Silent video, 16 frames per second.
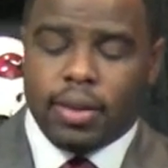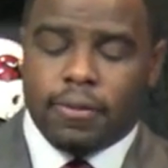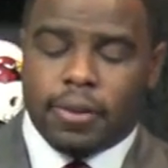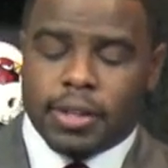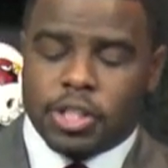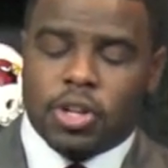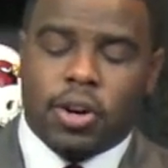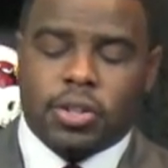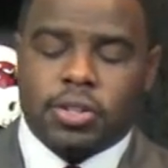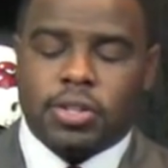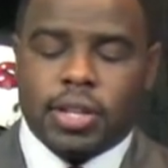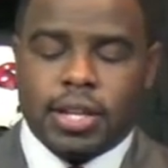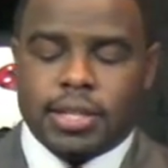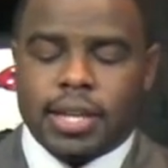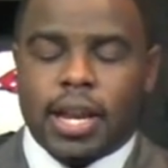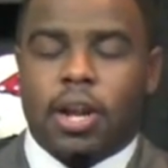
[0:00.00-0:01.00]
For the Chargers,
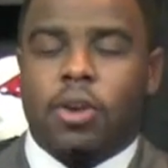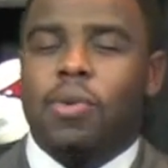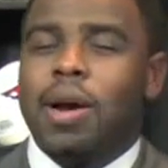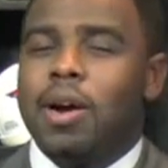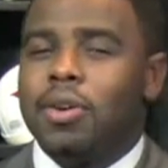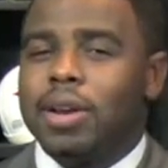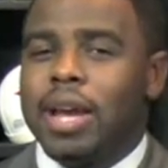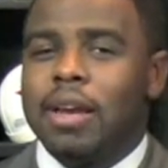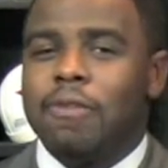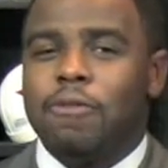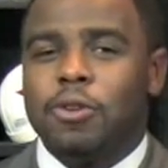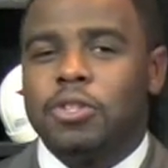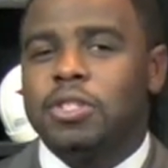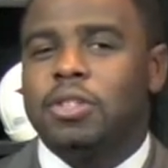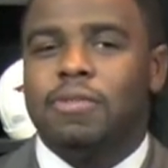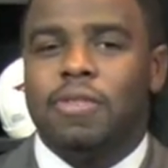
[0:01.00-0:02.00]
it's that ground game
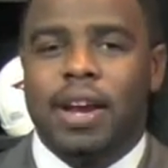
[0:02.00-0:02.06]
versus the